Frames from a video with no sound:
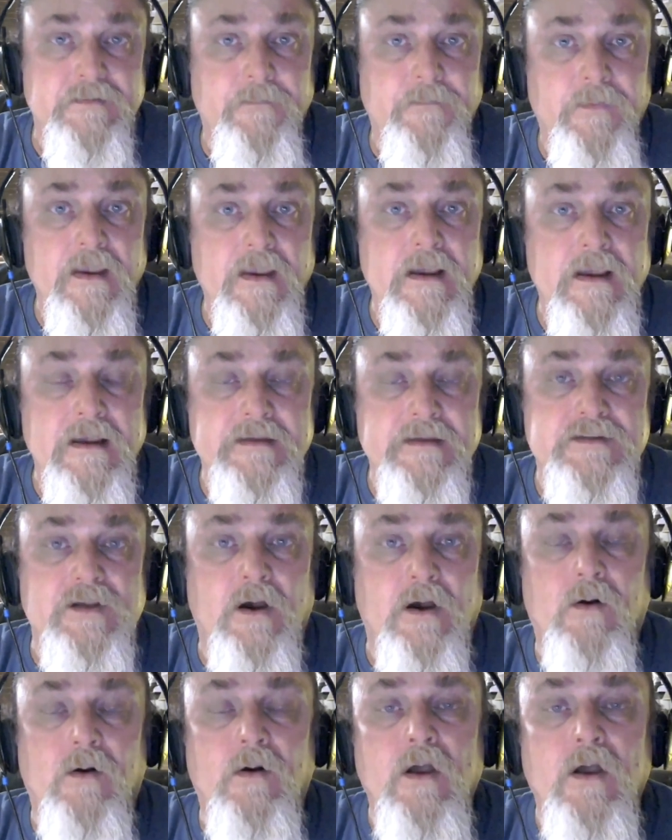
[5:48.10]

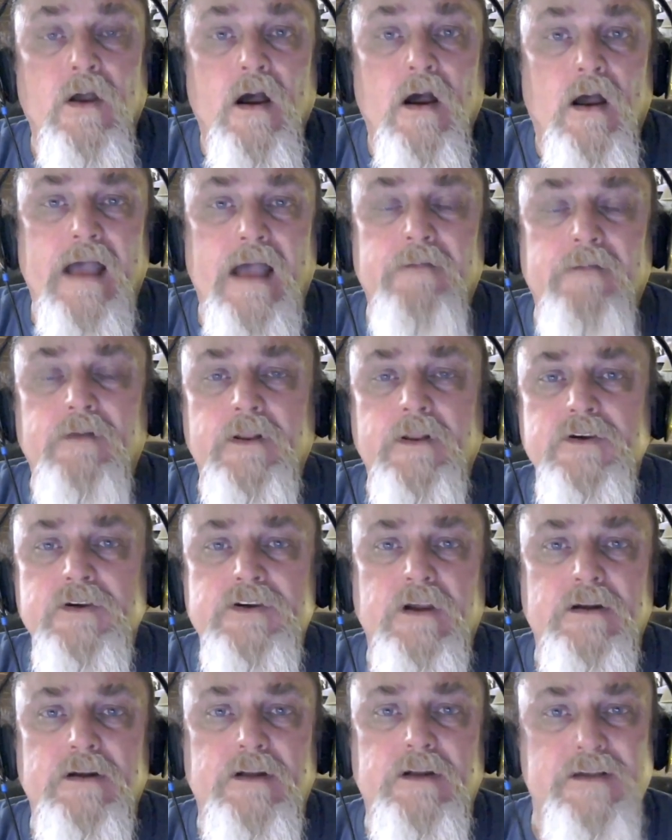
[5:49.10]
So
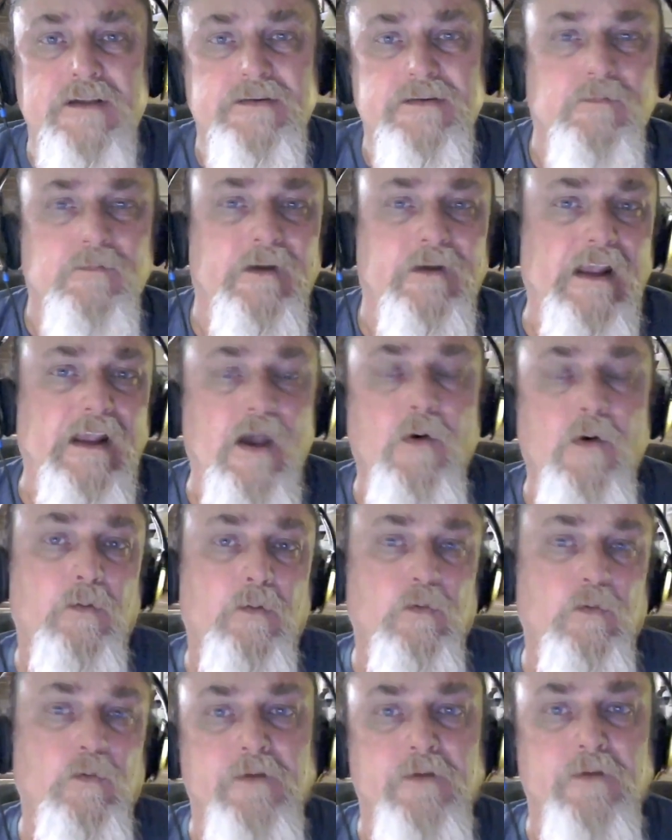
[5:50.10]
evolution doesn't really go in
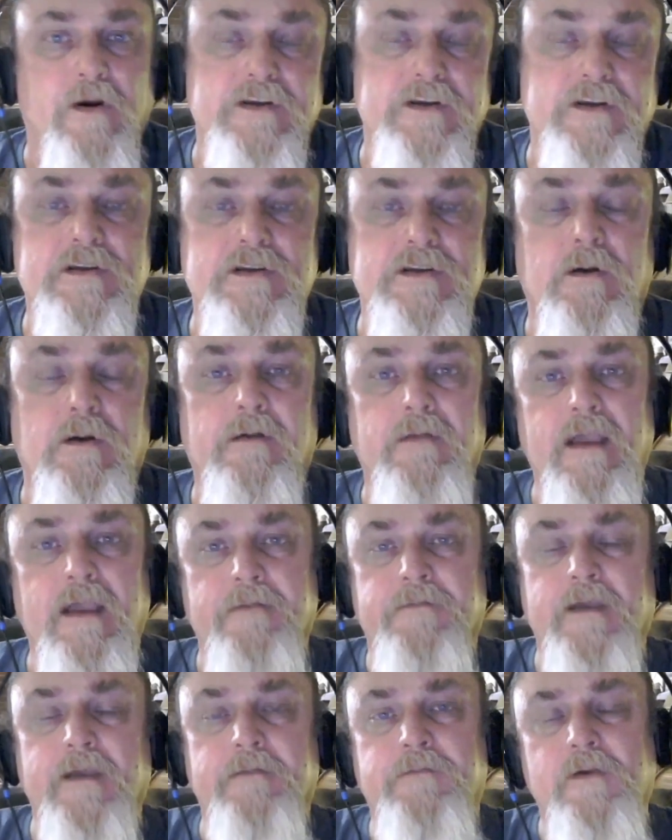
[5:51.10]
reverse. So
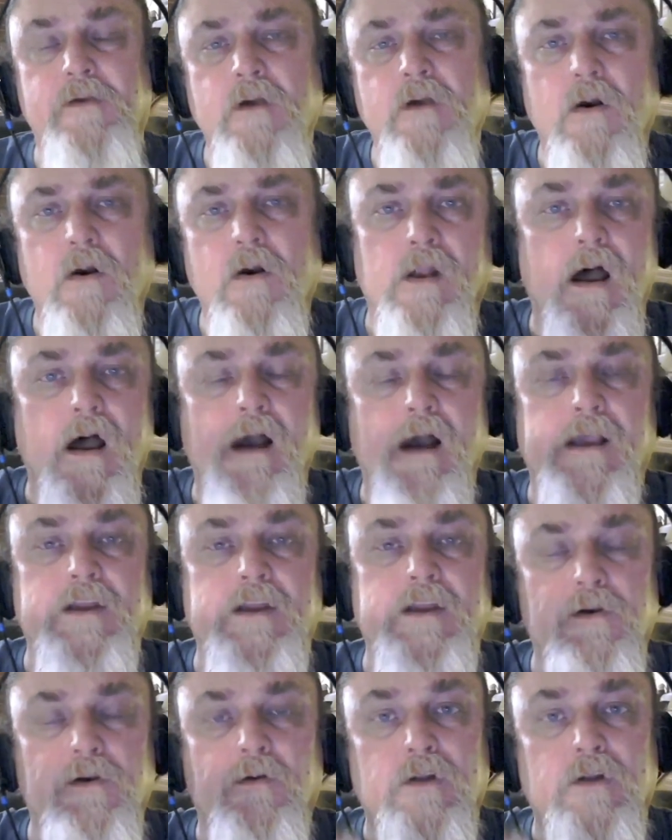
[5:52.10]
if, if you go along and
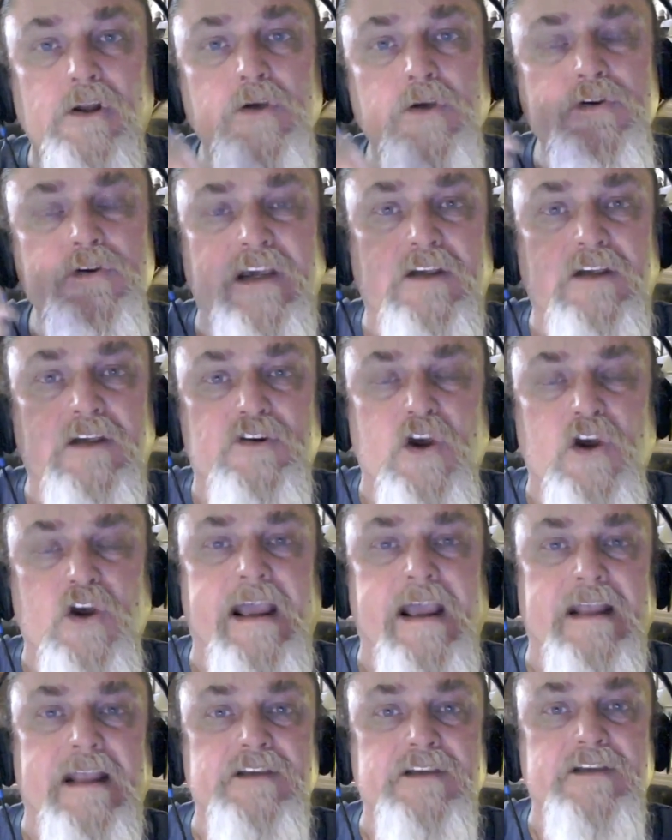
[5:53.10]
you're losing
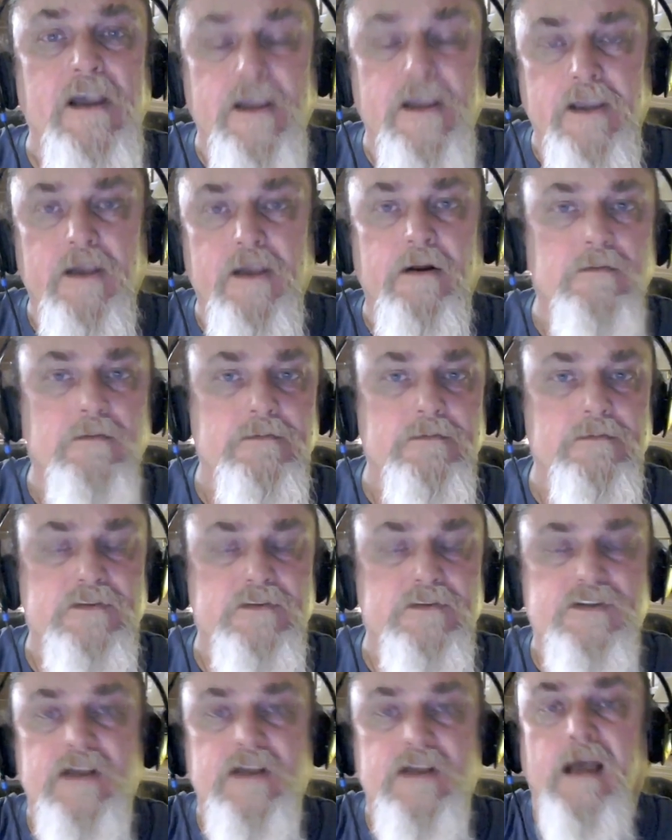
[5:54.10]
traits, you don't
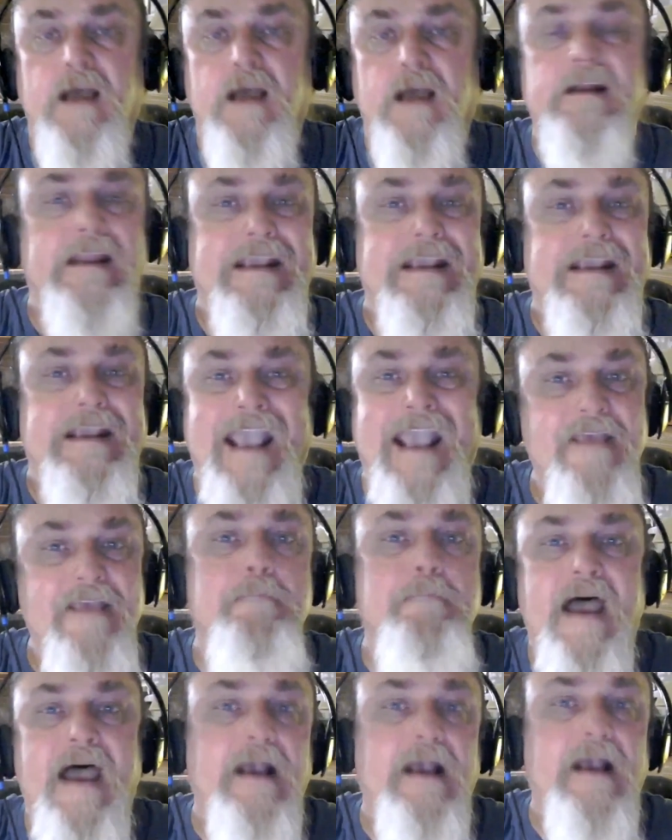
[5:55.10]
suddenly gain them
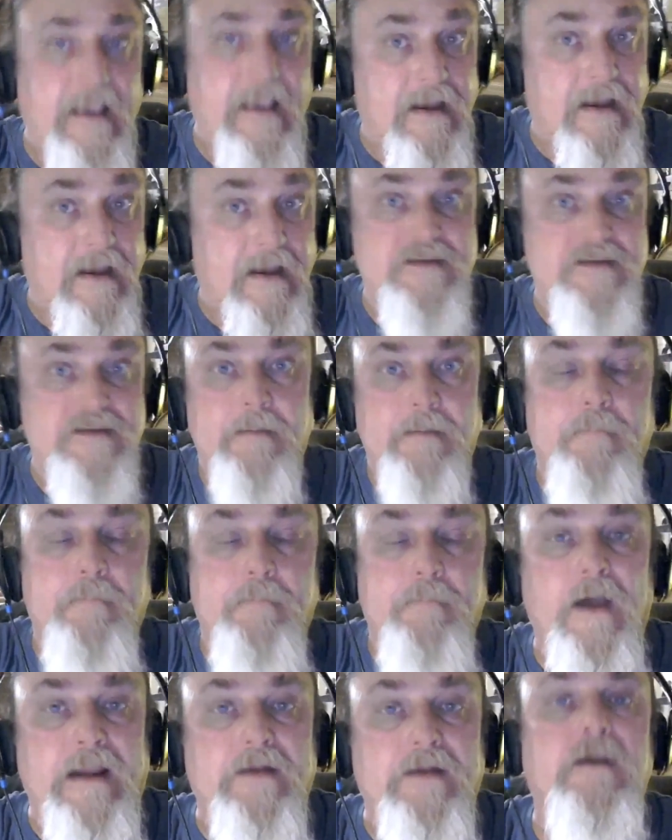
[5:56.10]
back again at some
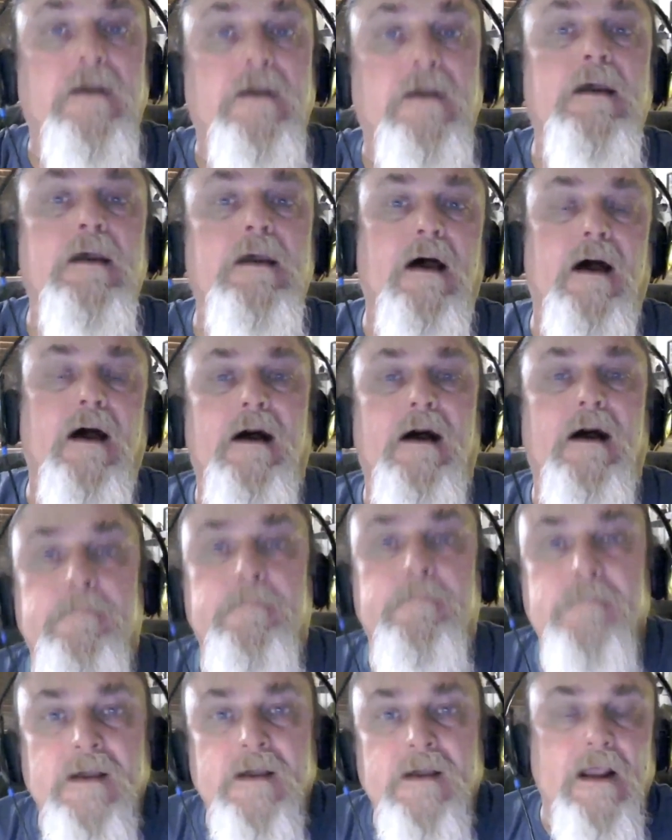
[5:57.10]
point.
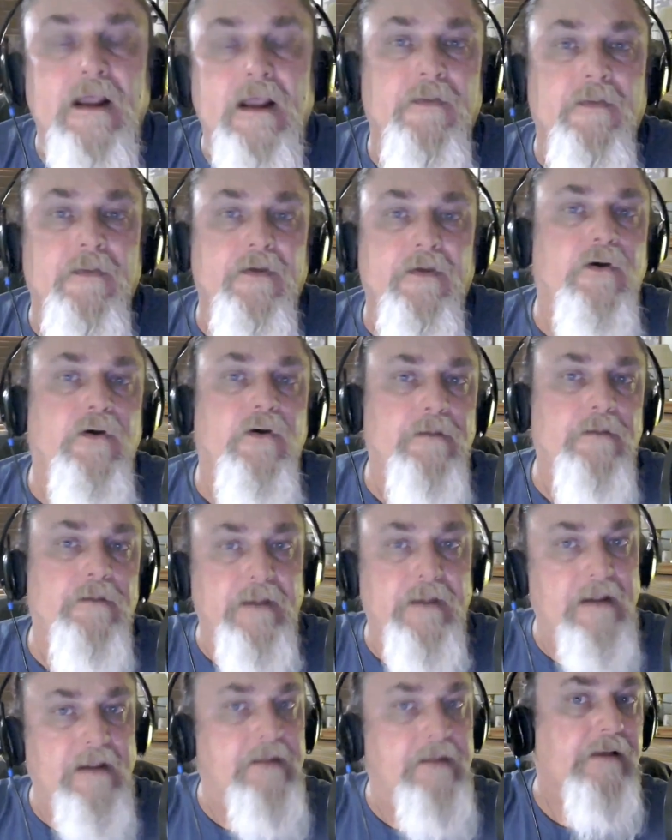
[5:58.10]
Um, you know, there could
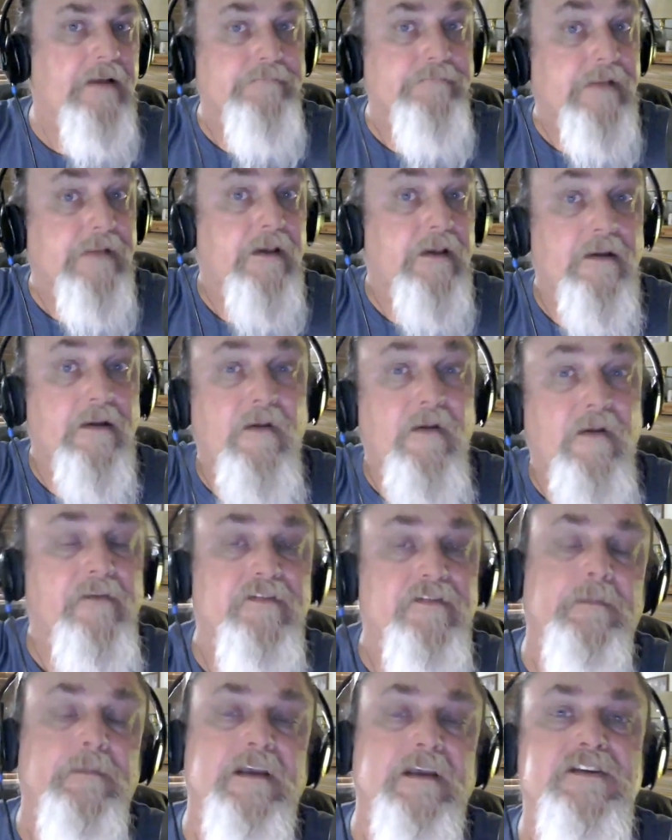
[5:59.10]
be that they could evolve
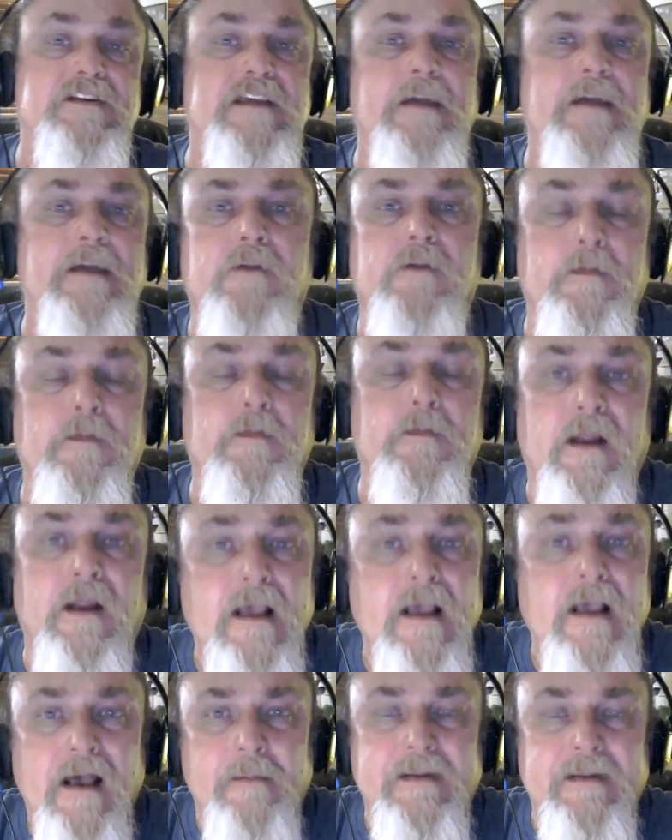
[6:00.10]
something similar, but
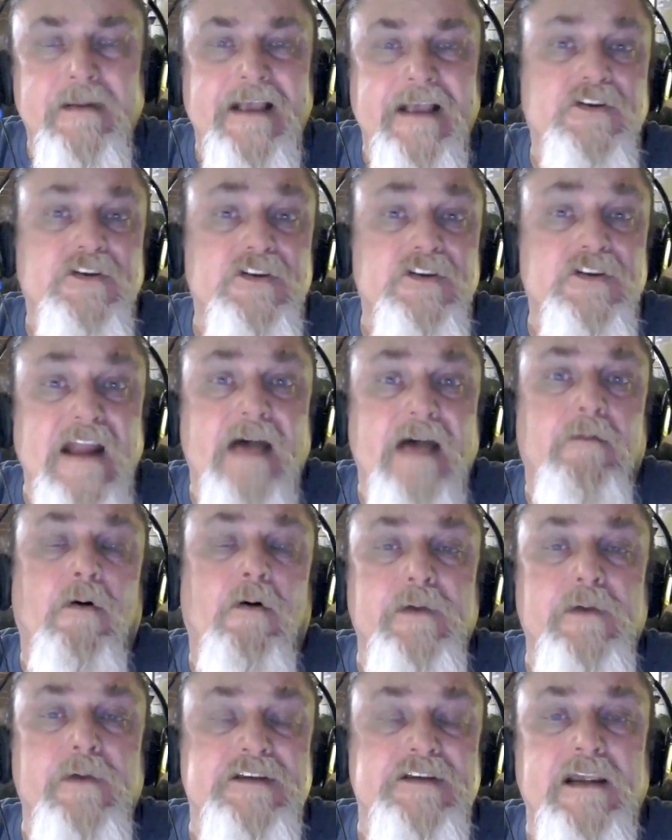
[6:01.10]
I mean, that's just not what
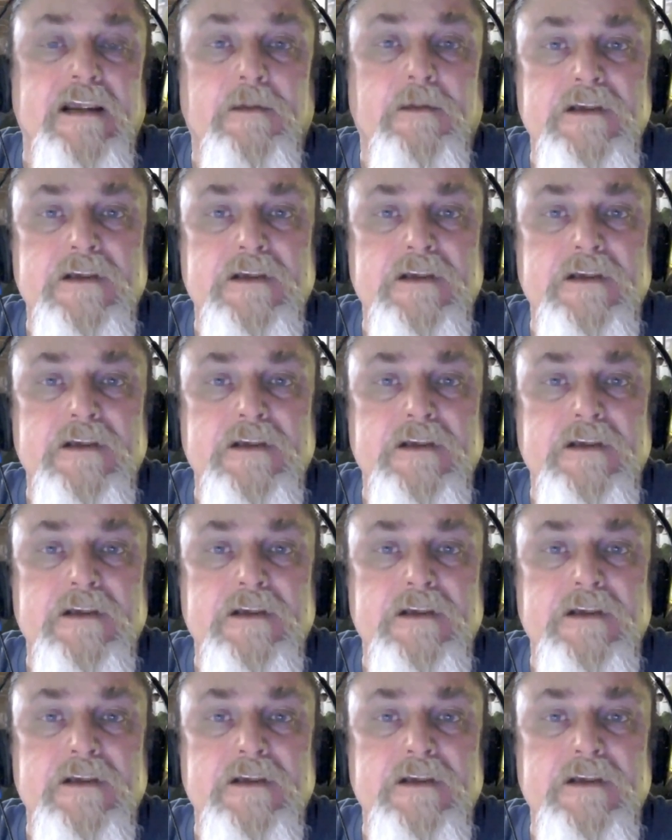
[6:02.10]
we see.